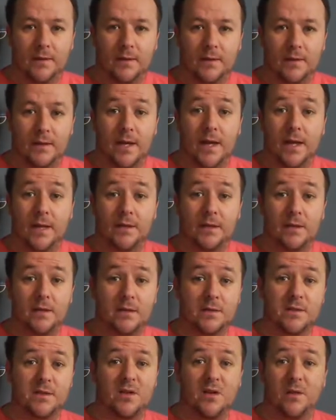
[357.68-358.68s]
And the
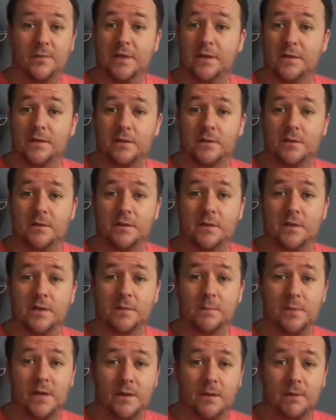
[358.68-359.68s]
last time these two sides
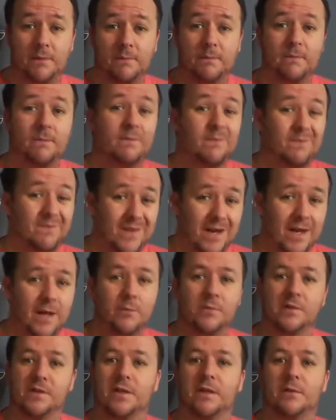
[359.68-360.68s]
met, it
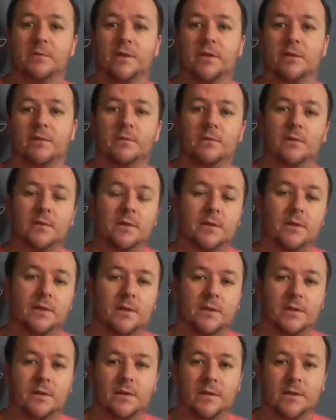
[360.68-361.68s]
was 0-0.
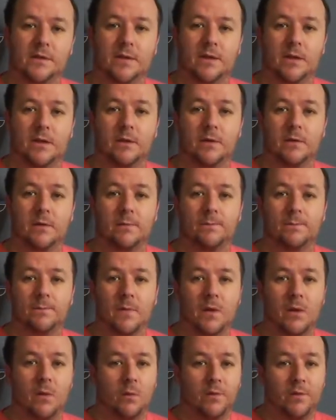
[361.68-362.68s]
So
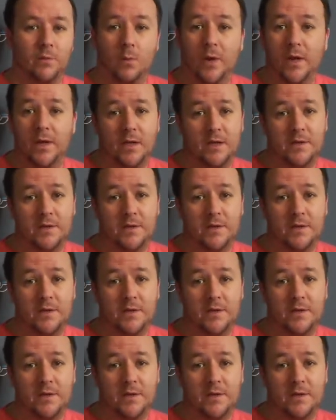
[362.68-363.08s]
with the way these have